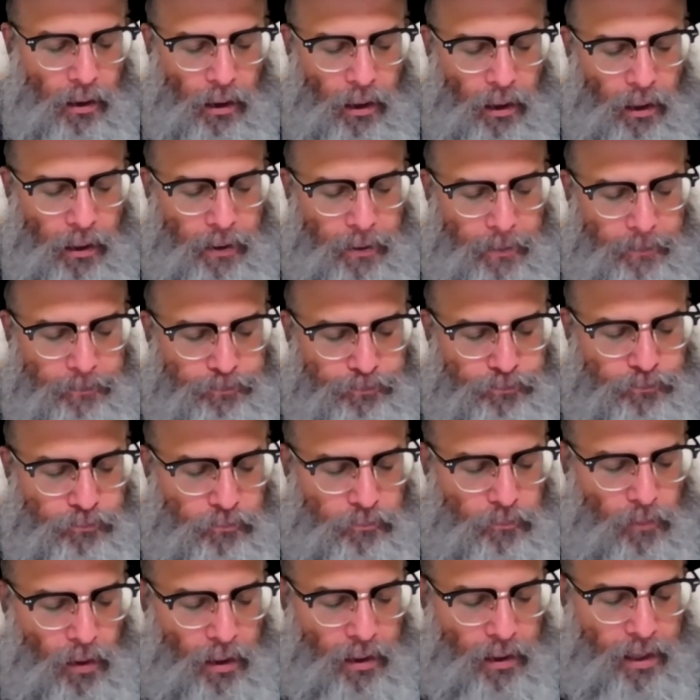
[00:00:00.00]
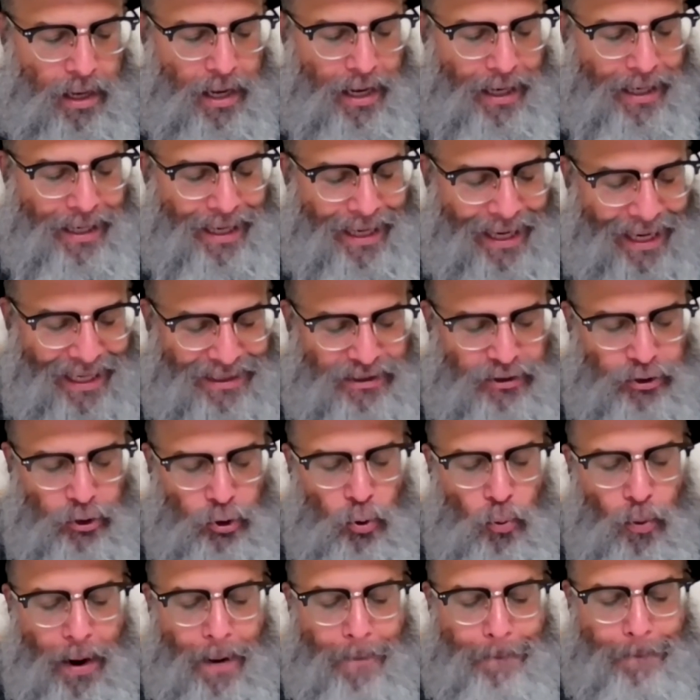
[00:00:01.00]
Um, because we,
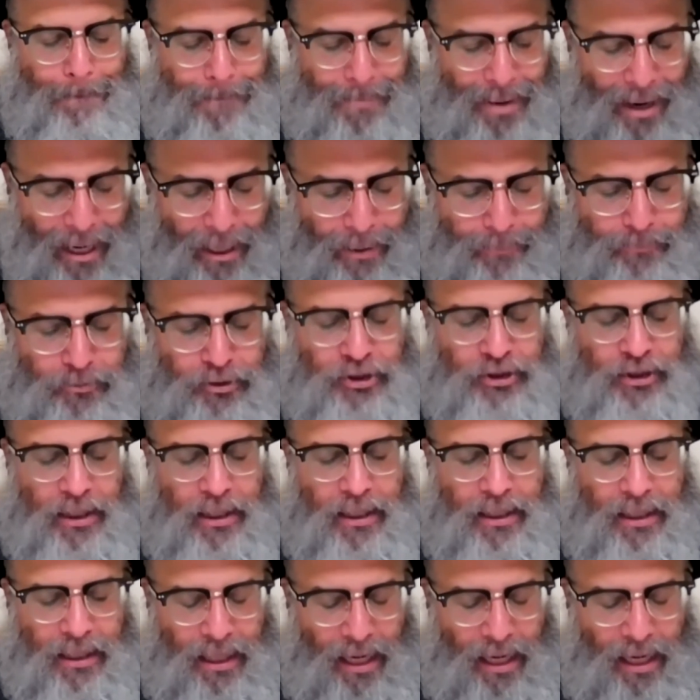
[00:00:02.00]
the